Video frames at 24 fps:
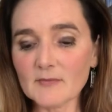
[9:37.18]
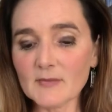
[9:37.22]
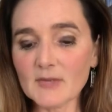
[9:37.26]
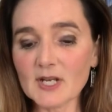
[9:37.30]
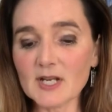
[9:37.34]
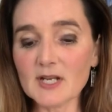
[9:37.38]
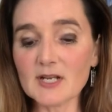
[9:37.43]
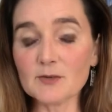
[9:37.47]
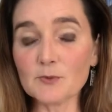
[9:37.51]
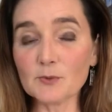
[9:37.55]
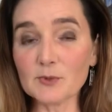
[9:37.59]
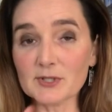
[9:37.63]

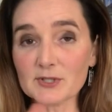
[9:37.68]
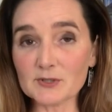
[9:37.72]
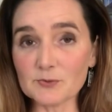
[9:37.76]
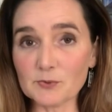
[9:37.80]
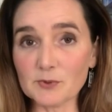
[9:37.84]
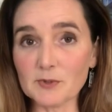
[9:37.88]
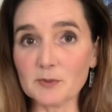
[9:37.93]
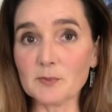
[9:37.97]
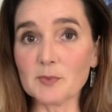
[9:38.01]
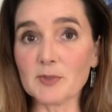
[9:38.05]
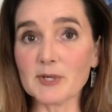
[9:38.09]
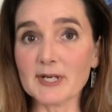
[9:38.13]
and which
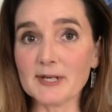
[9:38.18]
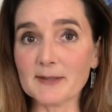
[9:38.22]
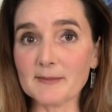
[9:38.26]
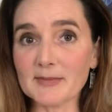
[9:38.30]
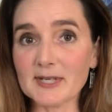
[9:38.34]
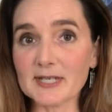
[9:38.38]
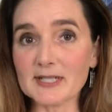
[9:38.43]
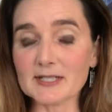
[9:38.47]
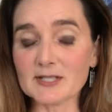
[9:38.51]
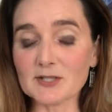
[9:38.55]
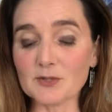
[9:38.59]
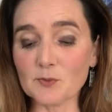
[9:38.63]
will bring
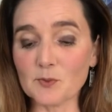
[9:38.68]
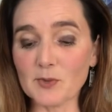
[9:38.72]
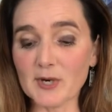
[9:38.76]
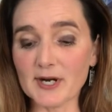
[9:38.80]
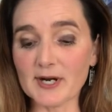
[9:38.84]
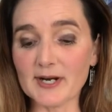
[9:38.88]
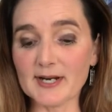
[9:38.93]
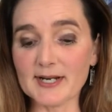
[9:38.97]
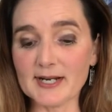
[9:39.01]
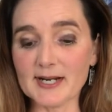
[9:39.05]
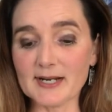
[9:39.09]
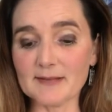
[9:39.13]
me to where
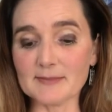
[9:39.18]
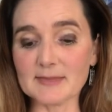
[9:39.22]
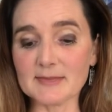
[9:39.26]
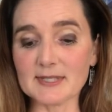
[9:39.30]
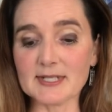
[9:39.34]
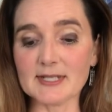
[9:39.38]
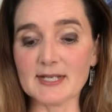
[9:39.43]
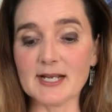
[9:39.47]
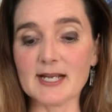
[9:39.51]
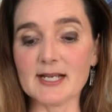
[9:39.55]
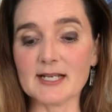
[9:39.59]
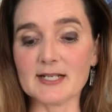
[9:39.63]
I am
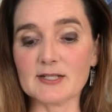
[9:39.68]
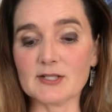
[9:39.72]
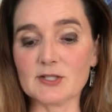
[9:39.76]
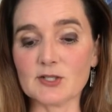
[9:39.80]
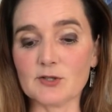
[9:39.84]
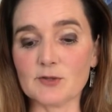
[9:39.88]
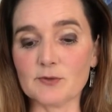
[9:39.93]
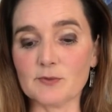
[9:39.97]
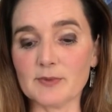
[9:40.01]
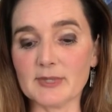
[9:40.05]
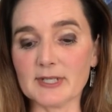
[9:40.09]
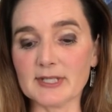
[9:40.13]
today,
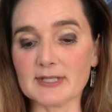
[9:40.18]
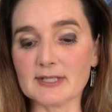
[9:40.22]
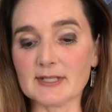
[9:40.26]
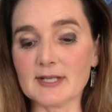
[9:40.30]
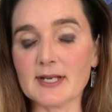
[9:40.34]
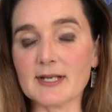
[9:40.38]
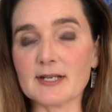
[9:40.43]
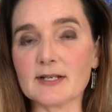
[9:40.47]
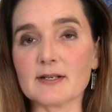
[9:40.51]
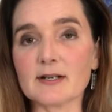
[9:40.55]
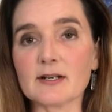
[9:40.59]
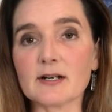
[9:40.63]
two weeks
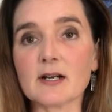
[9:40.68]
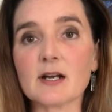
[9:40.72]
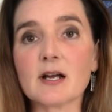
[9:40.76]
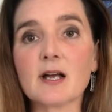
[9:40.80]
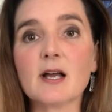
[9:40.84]
later.